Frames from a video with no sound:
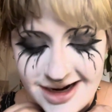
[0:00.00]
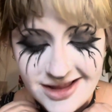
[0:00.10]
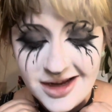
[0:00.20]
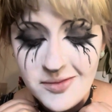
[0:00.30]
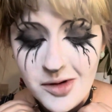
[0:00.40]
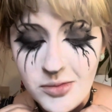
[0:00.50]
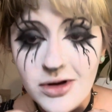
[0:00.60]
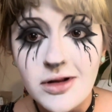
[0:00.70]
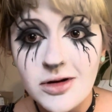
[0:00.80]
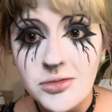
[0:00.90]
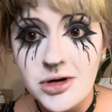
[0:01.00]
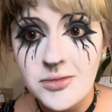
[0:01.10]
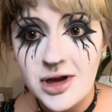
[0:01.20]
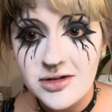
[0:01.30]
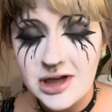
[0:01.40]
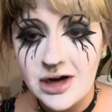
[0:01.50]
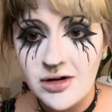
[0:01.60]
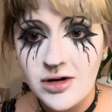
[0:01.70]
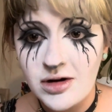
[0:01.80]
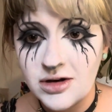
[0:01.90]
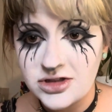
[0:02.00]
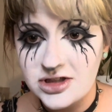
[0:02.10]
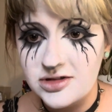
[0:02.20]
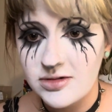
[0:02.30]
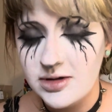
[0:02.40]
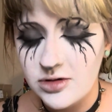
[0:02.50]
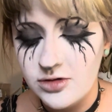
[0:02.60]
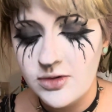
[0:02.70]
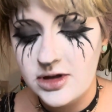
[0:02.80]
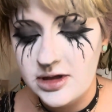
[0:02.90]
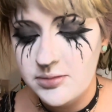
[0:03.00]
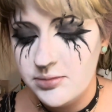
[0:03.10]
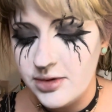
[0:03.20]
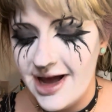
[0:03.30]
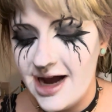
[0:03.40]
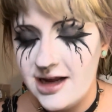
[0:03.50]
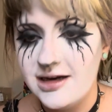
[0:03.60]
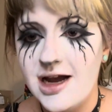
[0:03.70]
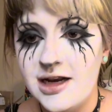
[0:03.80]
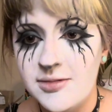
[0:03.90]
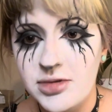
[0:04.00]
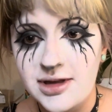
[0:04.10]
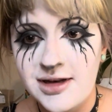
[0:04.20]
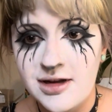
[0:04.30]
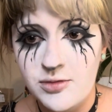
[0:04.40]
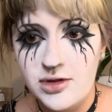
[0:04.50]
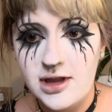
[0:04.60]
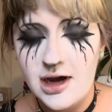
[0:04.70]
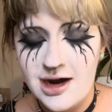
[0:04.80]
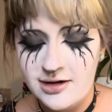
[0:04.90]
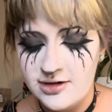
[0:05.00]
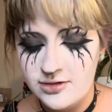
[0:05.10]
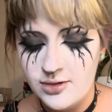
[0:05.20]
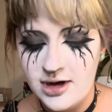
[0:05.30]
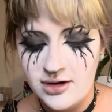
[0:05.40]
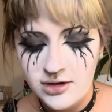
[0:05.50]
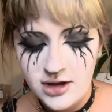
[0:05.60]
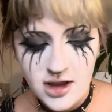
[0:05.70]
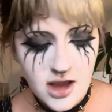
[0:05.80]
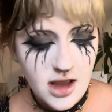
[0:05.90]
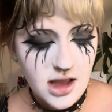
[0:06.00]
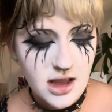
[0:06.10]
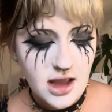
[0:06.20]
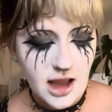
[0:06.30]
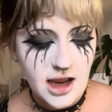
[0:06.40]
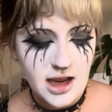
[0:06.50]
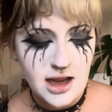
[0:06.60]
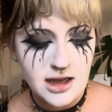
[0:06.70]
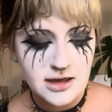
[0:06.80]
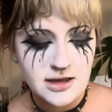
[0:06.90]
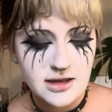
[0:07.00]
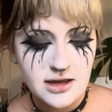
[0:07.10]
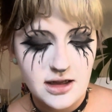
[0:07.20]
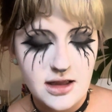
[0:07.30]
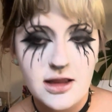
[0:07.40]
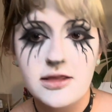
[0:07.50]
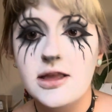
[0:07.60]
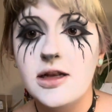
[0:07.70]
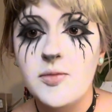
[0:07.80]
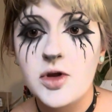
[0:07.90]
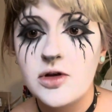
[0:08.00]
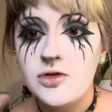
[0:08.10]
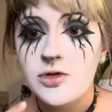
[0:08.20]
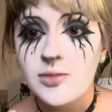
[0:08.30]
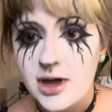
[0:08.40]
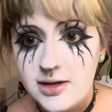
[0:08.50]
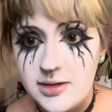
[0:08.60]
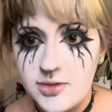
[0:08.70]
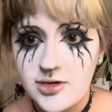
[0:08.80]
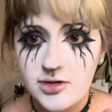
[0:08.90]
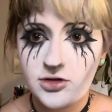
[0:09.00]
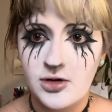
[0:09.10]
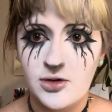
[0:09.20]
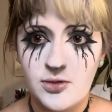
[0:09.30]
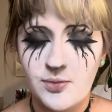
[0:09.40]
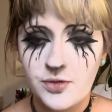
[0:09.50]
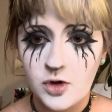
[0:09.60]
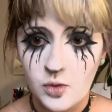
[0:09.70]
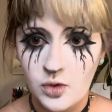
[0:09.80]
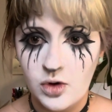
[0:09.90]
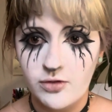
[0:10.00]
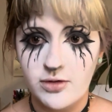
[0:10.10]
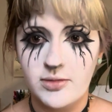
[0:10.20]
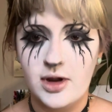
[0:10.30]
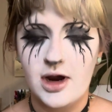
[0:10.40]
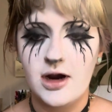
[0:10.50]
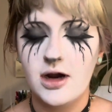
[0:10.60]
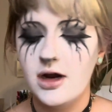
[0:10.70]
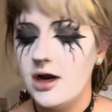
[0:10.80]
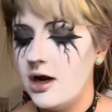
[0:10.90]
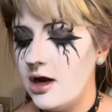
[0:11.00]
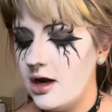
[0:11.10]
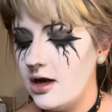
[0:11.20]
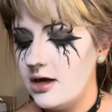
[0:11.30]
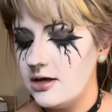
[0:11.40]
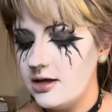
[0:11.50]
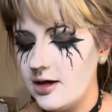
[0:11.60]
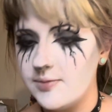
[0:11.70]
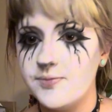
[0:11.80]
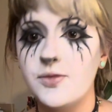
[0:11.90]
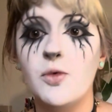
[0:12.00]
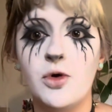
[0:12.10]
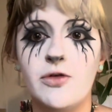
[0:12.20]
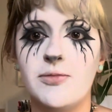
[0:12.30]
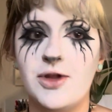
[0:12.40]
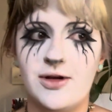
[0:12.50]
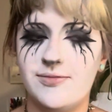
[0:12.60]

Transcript: think I'm gonna put a little bit of mascara on just so they look really black and kind of blend in with the eyes as well. And then I'm gonna do my lips, so we'll go from there. Yeah, we'll go from there.